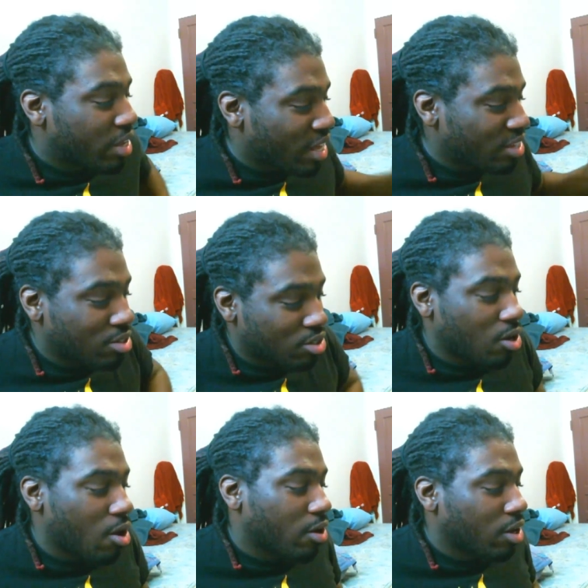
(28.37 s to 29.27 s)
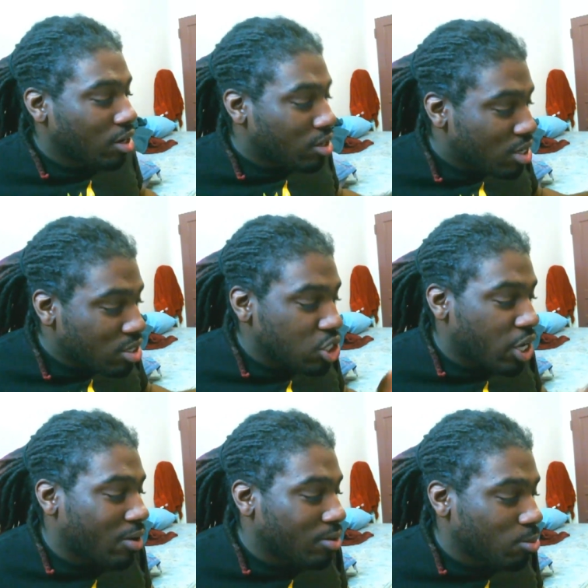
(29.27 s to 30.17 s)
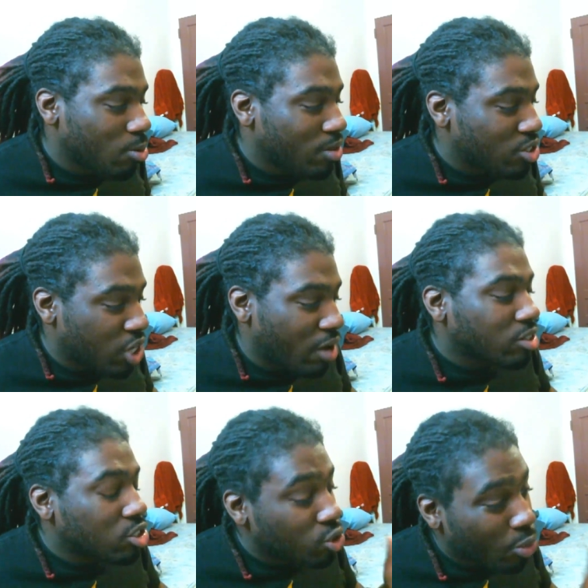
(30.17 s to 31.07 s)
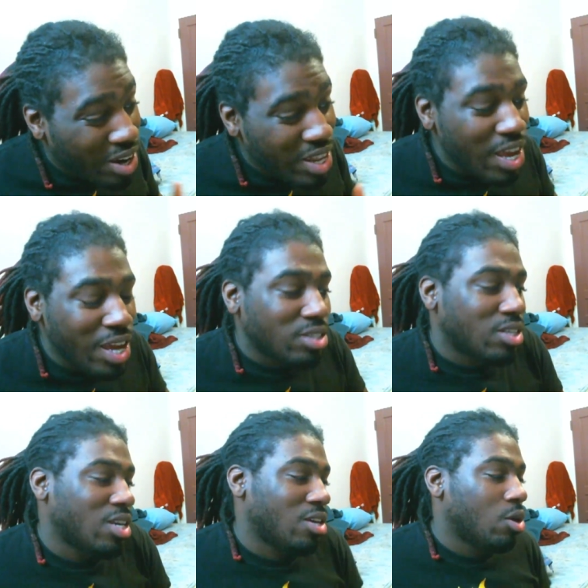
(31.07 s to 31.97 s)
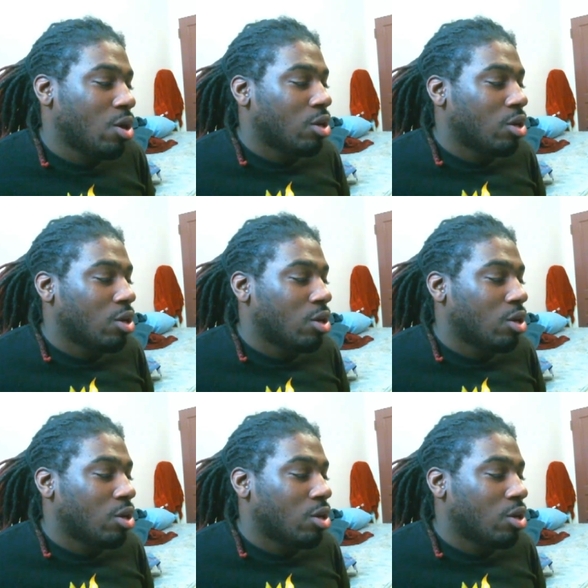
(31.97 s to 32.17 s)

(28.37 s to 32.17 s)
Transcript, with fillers: guess the song Disney Channel Movies Challenge 2018.